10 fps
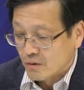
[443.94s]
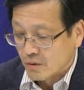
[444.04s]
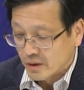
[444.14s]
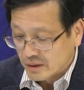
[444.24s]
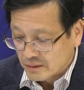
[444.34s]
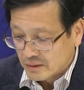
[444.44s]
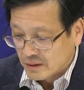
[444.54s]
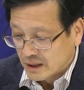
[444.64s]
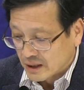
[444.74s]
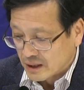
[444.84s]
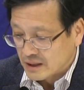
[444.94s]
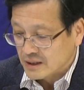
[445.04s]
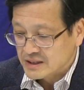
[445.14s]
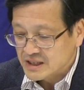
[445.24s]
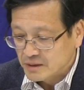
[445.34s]
or the
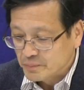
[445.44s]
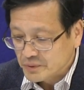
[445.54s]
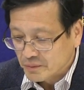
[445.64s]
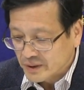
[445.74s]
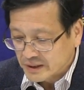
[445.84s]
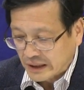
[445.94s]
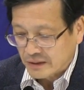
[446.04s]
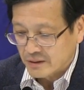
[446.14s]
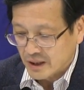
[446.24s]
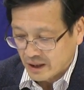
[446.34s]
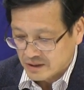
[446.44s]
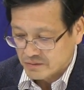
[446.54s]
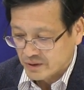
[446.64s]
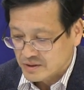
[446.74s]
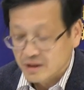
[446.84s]
symptomatic
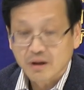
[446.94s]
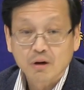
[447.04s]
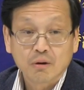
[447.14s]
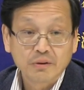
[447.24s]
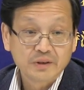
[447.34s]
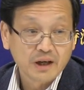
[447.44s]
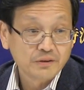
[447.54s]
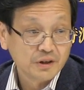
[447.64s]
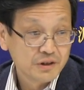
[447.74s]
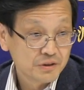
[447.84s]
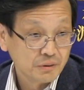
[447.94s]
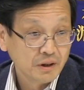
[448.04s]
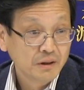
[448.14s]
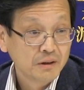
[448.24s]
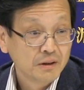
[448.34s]
case with contact
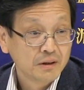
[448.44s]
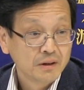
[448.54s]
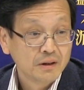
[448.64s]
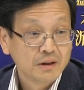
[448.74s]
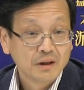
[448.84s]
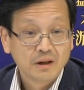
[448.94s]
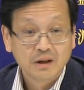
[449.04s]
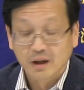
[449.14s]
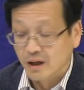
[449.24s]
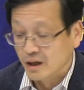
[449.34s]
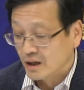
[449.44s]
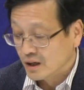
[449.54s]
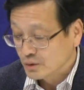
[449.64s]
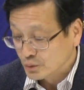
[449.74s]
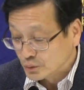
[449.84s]
history
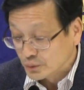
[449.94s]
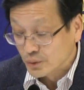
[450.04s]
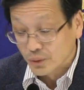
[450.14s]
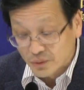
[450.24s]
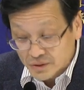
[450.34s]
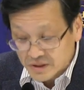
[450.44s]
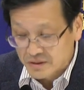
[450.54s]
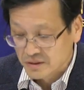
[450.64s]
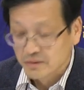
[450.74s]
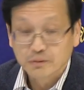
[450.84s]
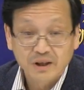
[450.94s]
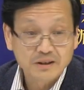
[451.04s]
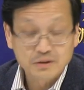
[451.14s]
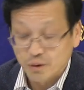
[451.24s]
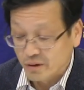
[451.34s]
to those who had
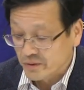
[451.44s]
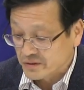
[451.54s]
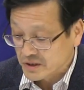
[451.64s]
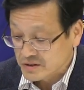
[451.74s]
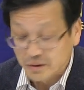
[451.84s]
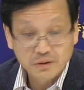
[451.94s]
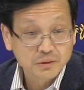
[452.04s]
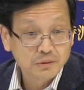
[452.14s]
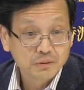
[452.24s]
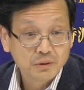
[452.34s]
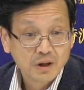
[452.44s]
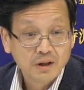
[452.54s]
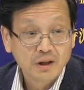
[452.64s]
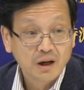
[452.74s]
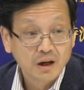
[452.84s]
a travel history to
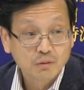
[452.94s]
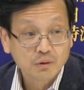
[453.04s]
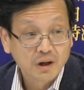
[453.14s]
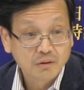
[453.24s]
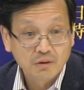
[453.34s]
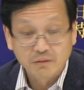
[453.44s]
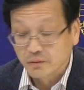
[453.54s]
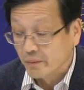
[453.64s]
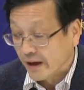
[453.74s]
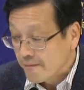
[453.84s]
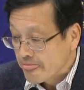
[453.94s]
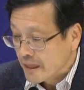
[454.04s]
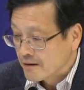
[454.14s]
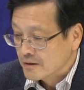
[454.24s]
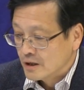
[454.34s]
the Wuhan or Hubei.
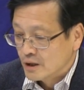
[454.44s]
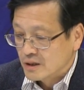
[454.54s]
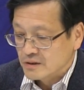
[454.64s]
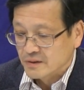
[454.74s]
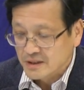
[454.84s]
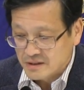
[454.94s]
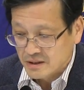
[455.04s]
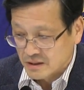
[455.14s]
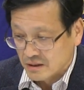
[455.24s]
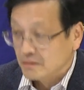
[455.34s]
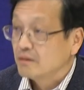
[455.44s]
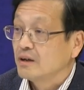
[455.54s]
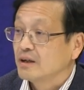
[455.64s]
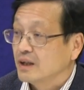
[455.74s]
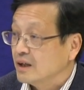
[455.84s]
So this is the
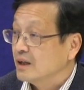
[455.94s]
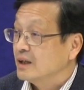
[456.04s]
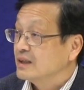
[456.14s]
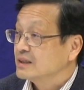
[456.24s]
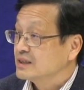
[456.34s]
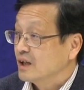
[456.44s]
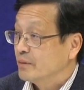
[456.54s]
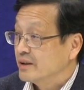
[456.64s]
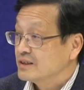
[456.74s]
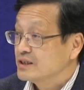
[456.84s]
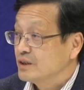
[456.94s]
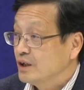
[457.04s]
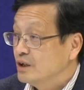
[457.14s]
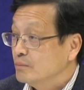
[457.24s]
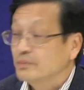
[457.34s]
surveillance
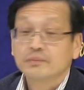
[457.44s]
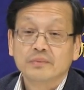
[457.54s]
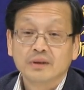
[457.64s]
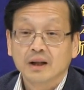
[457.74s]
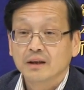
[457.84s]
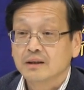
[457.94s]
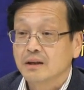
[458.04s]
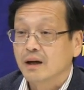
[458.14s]
scheme that